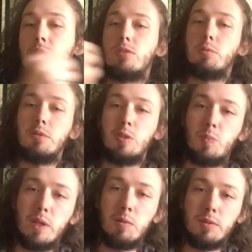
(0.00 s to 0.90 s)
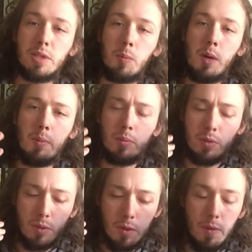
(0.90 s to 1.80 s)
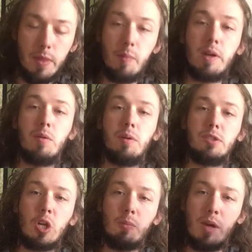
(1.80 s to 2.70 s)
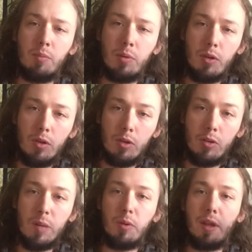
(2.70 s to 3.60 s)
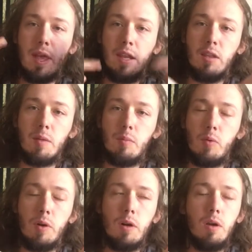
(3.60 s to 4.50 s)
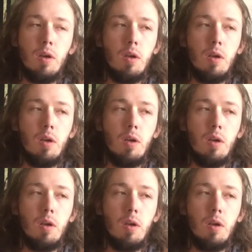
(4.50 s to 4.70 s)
So when these big ones come up, the bigger ones come up, you're able to handle them more